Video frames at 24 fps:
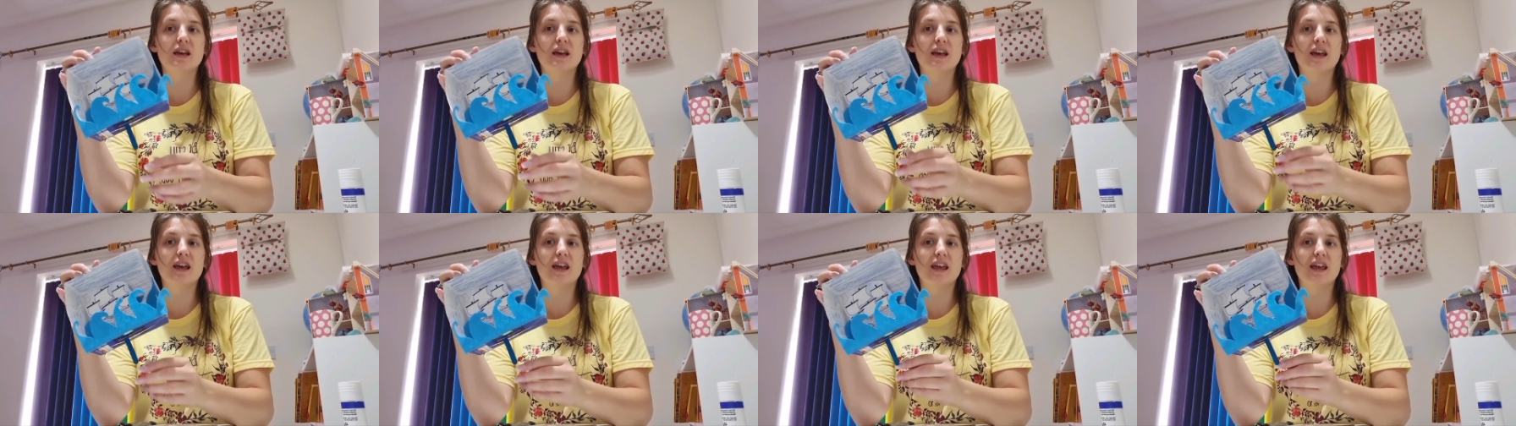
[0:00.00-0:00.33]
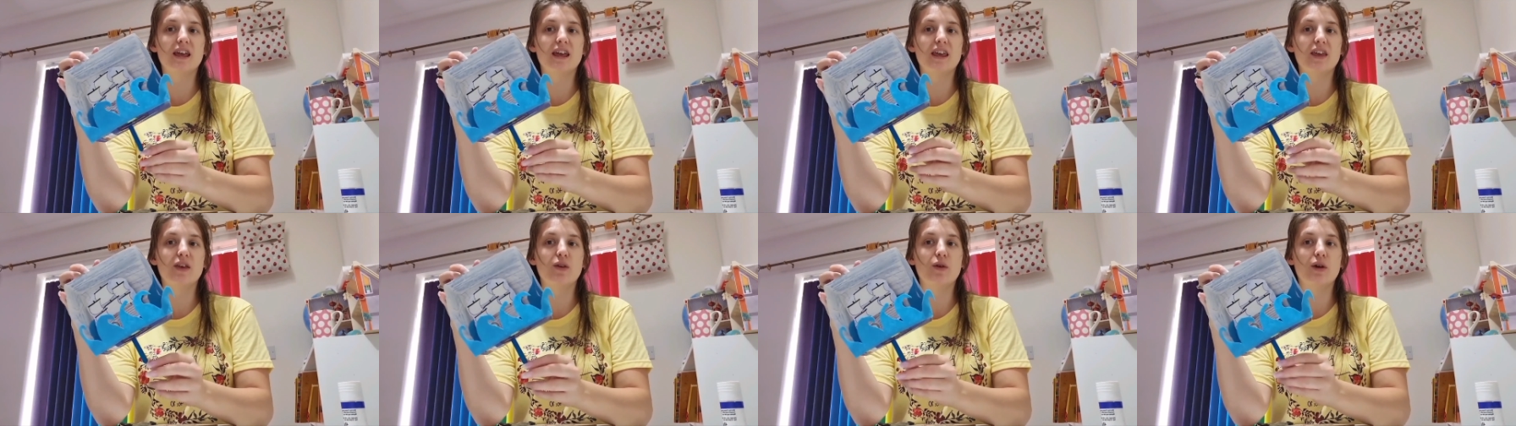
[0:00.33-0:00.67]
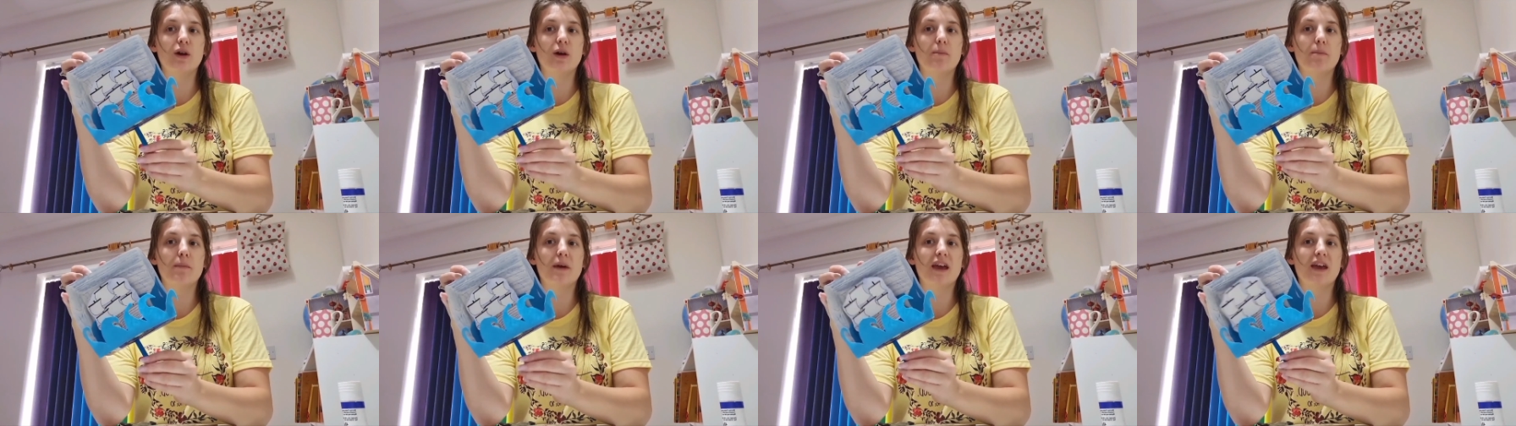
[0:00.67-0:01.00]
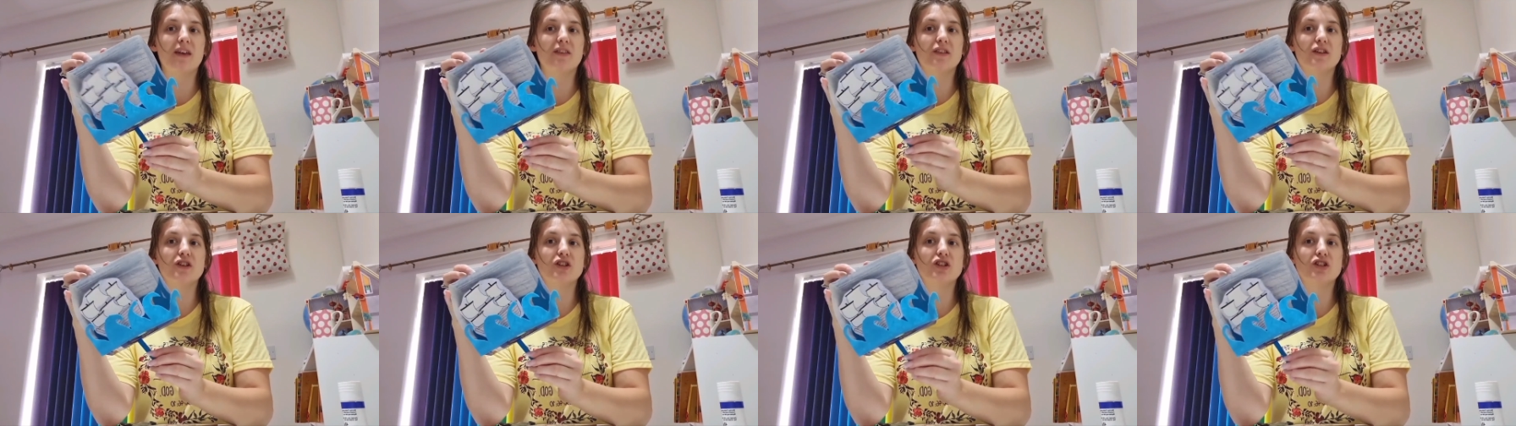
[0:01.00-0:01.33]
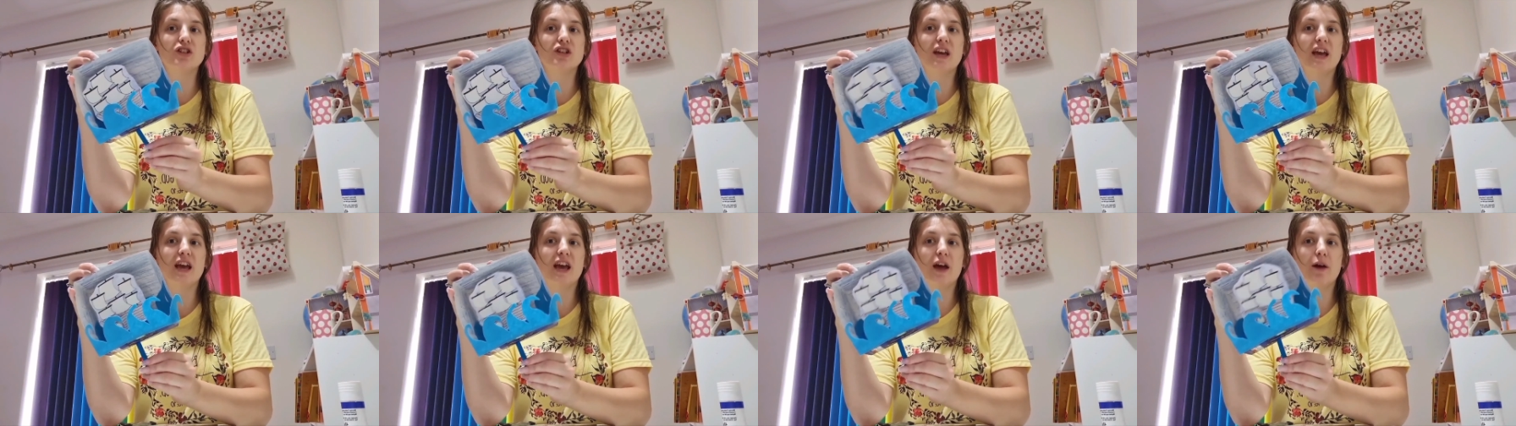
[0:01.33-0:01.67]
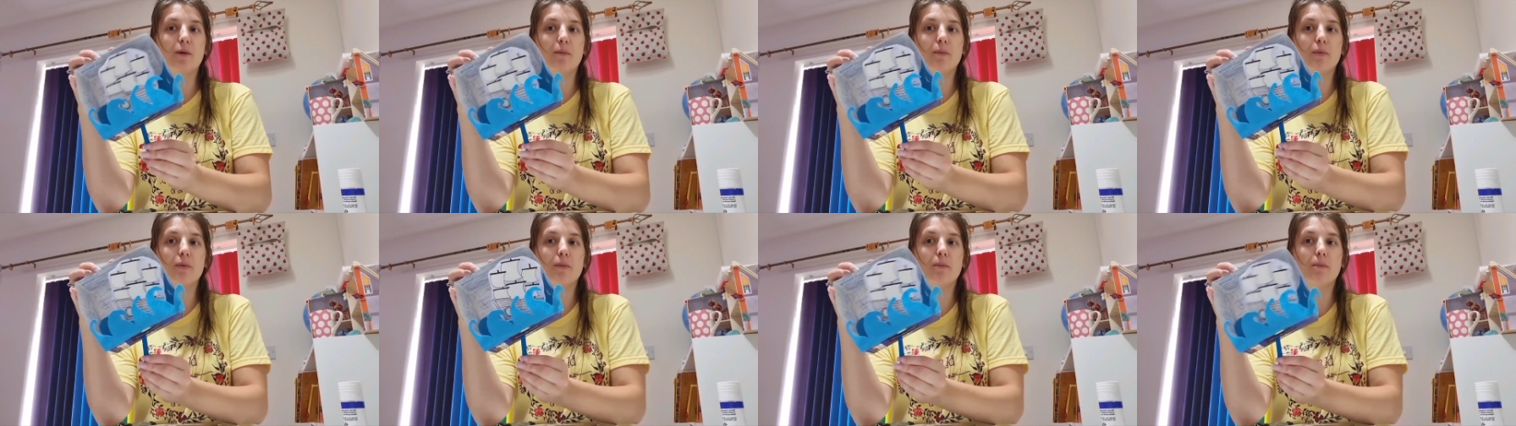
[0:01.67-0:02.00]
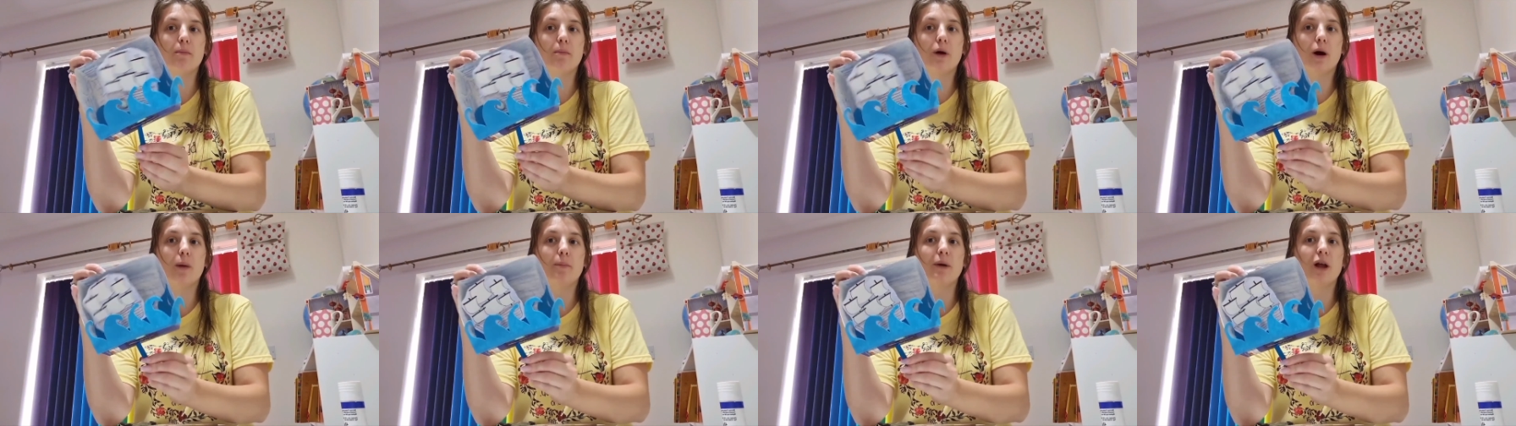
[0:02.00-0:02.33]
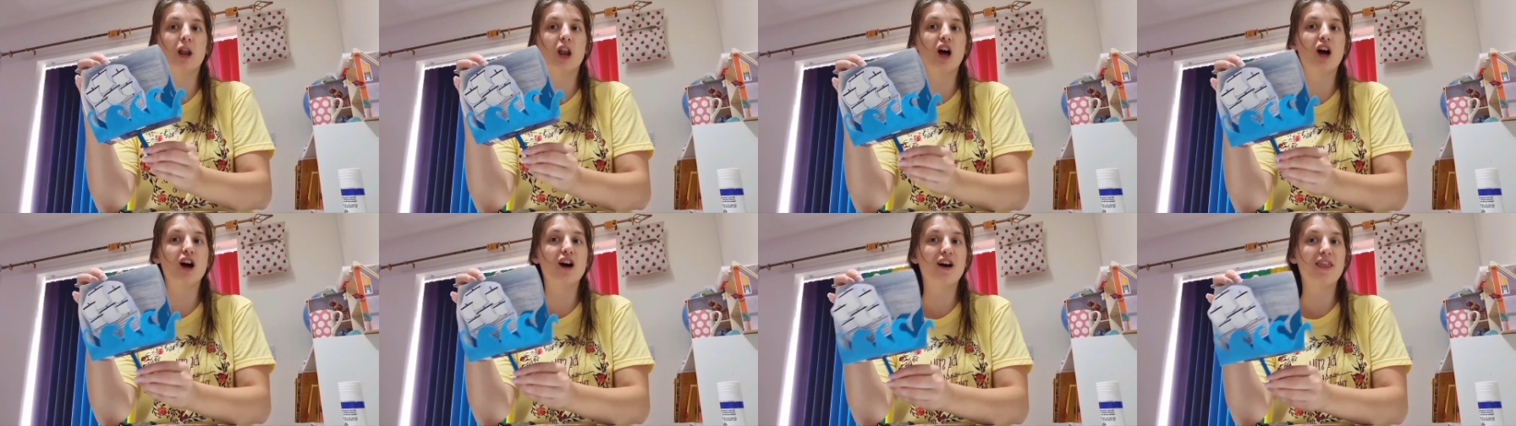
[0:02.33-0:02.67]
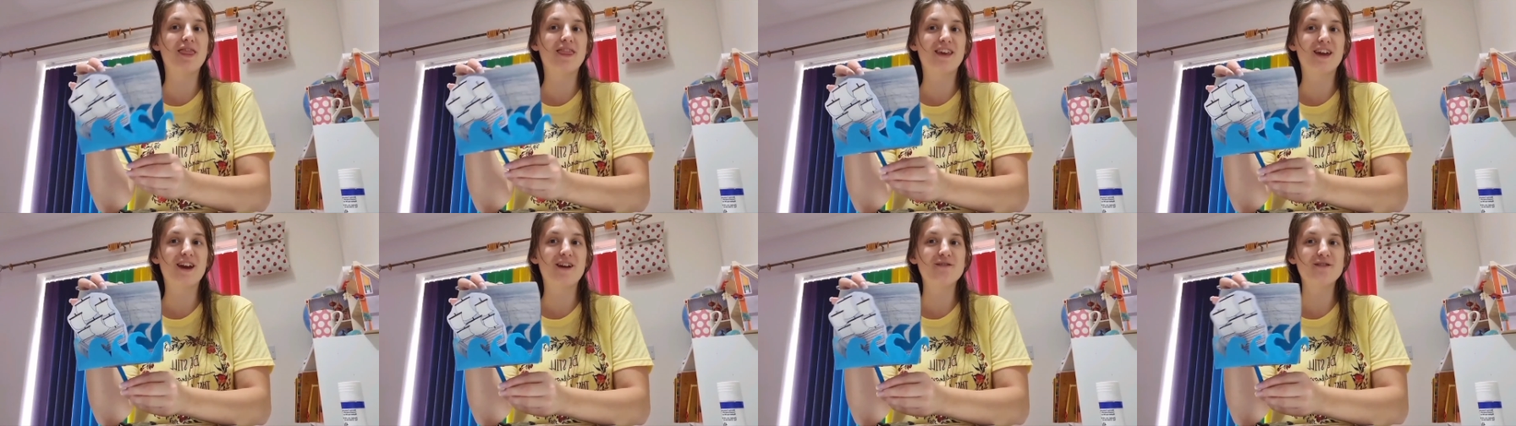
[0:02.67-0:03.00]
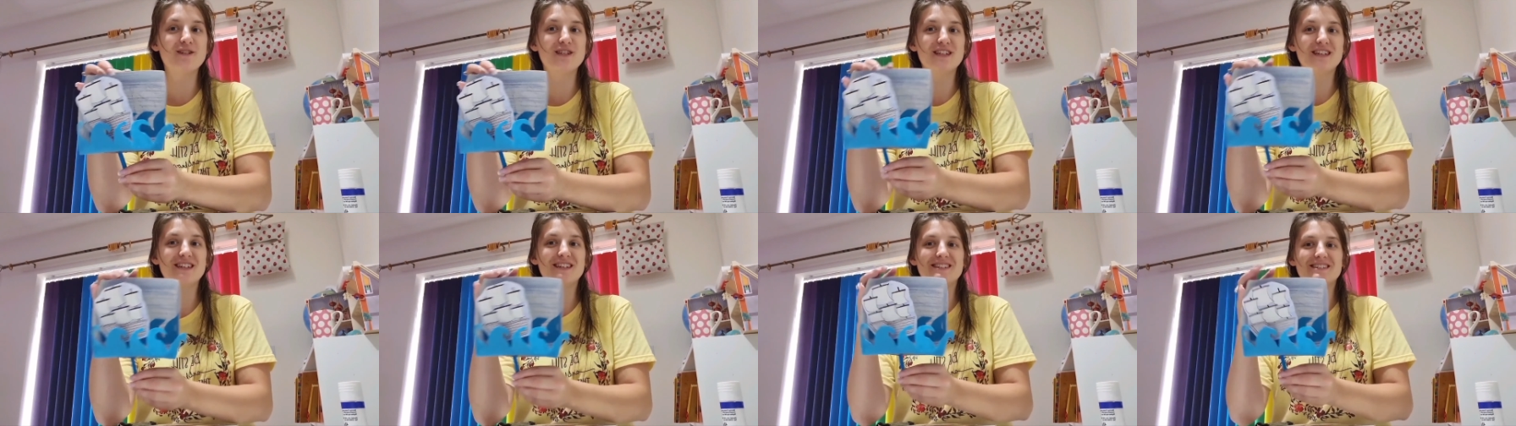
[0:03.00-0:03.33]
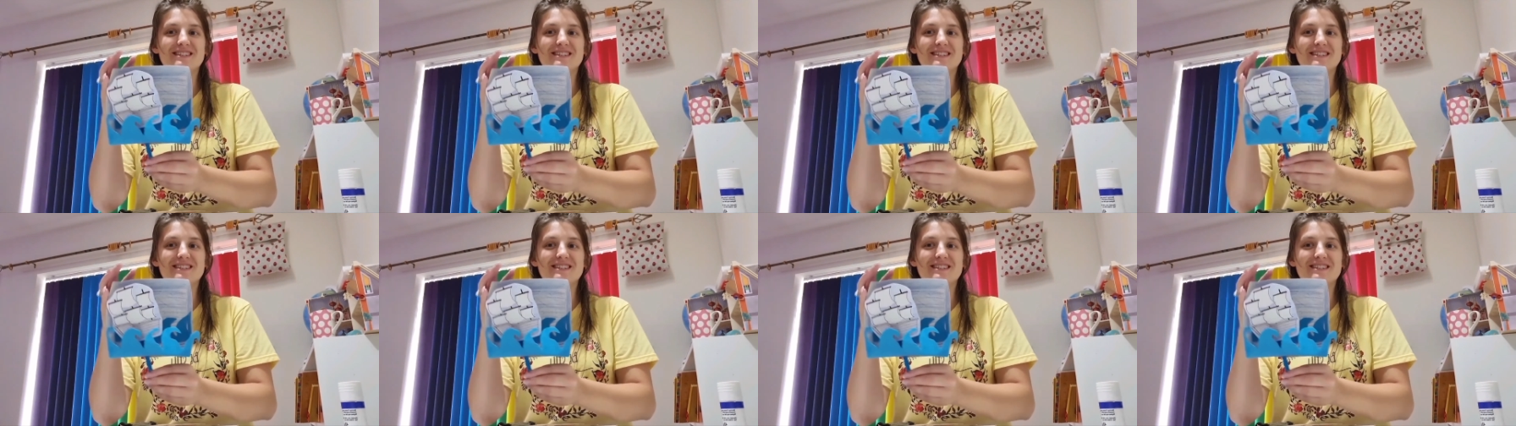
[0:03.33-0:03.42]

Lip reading: you can make the ship bob along on the ocean.